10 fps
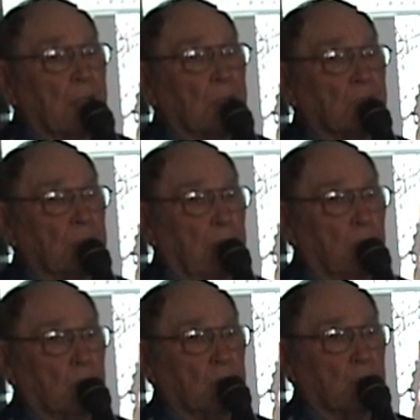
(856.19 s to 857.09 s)
His name
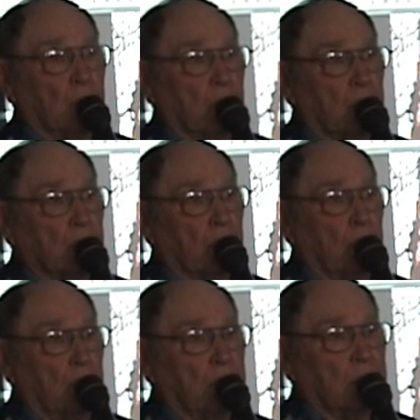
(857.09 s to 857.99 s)
was Charles
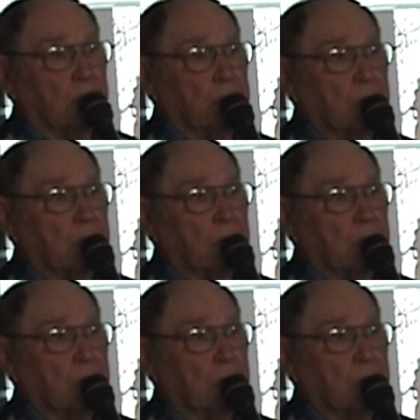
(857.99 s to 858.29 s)
Harness,